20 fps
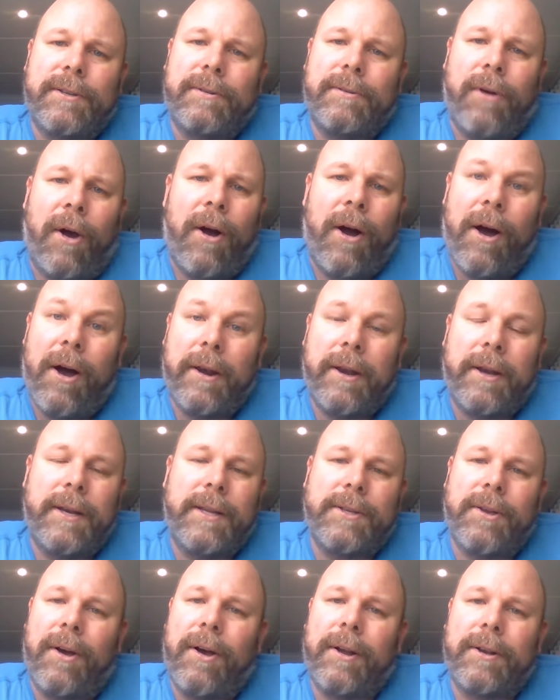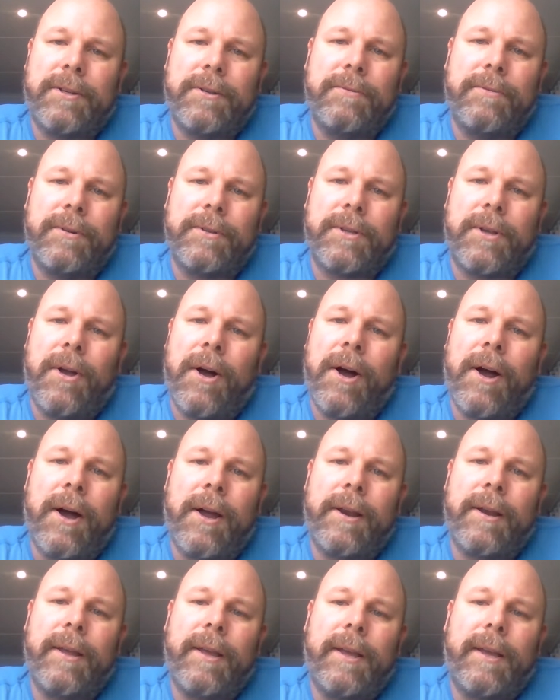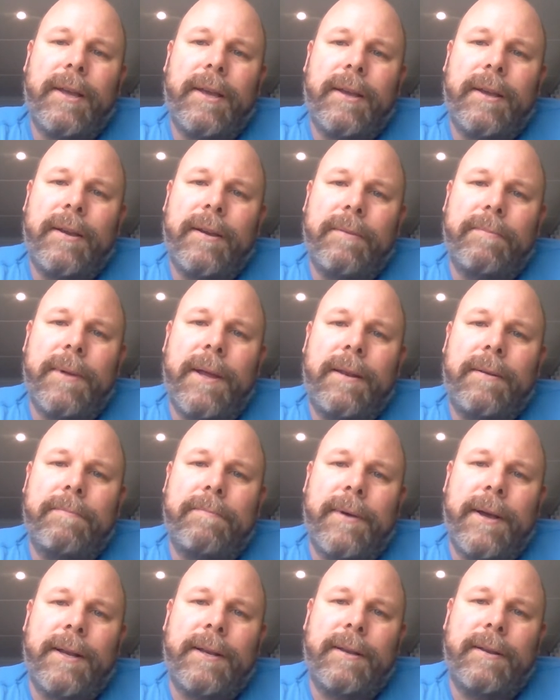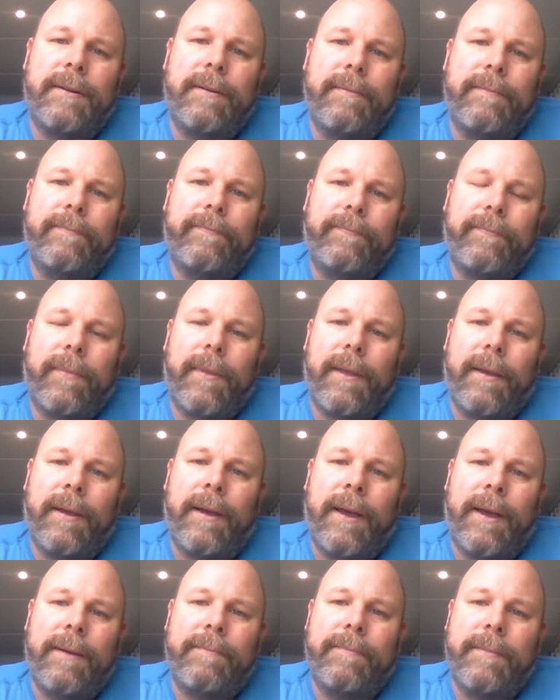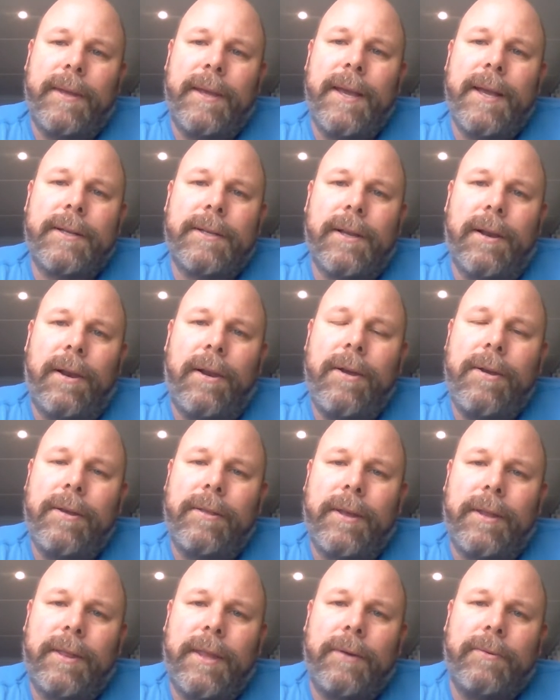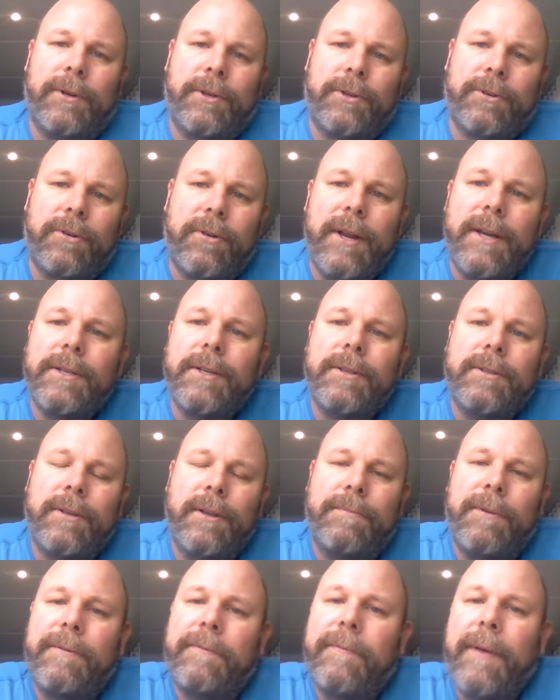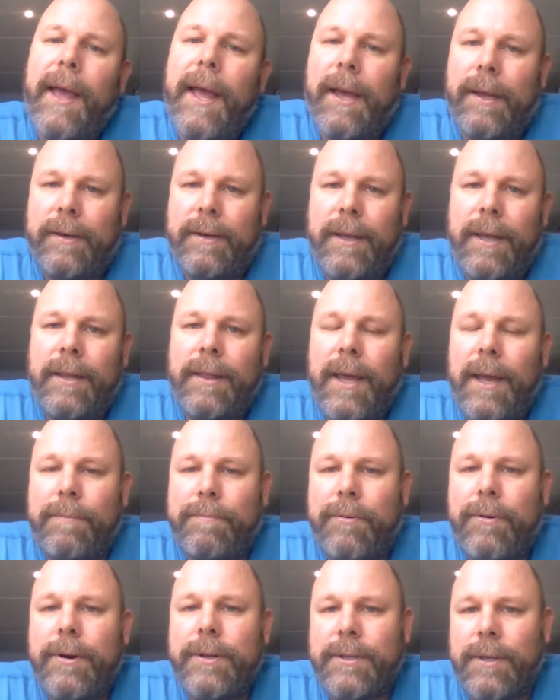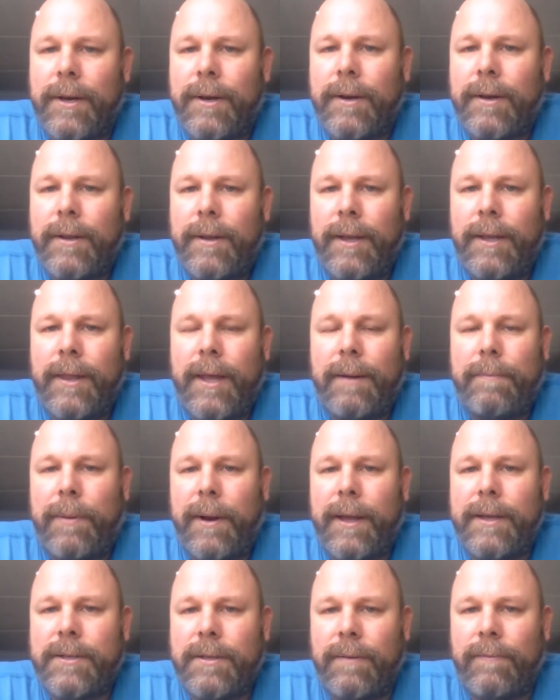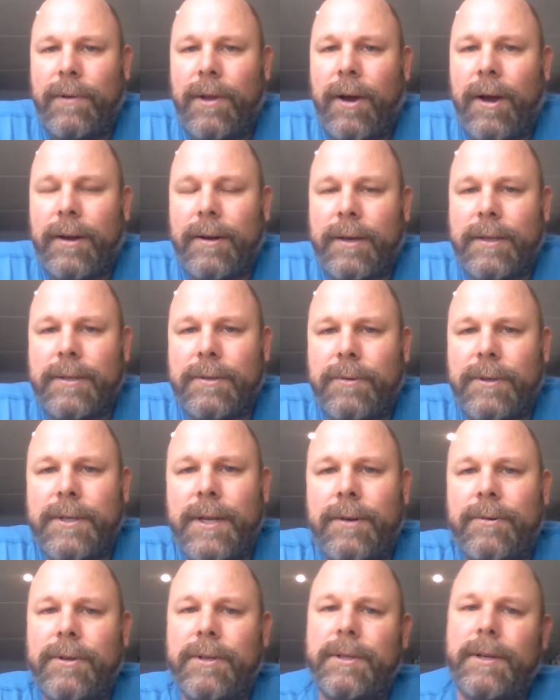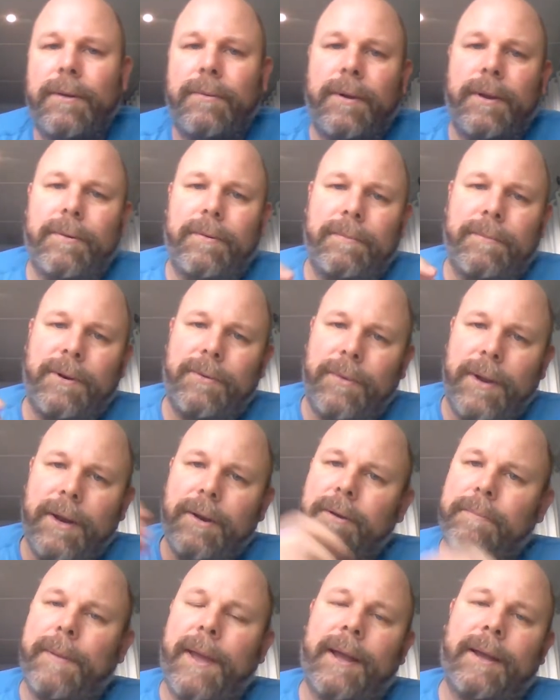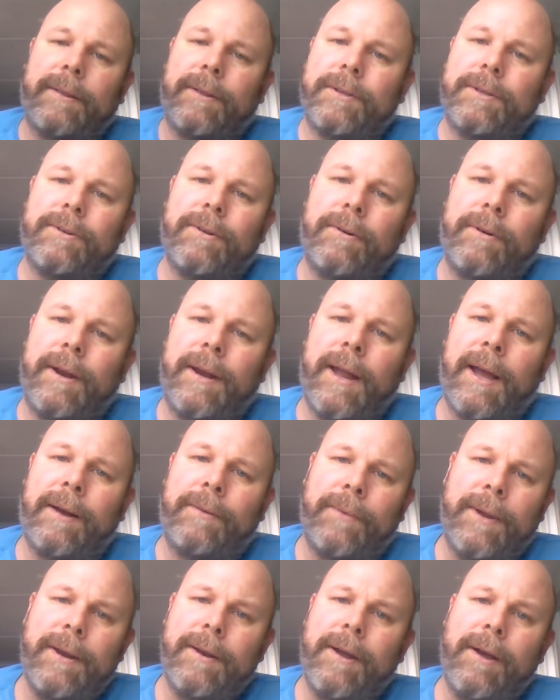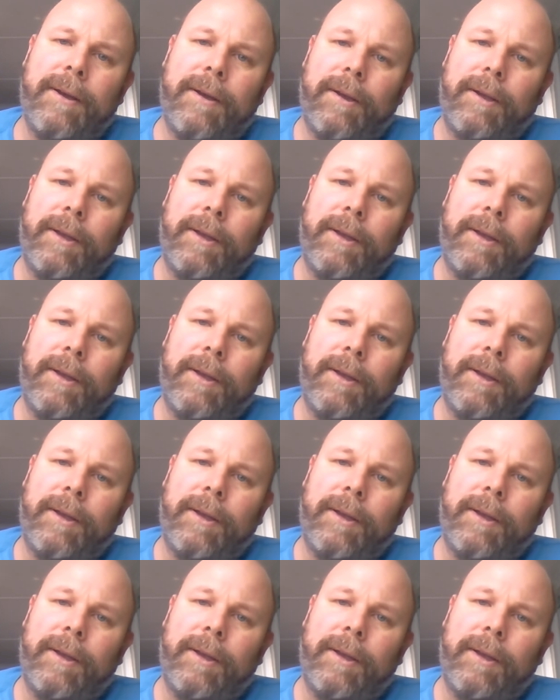harden his heart towards God. But he had to learn that there were treasures to be found in that prison, in that place of darkness. What's interesting, when we look back at the story now, and we know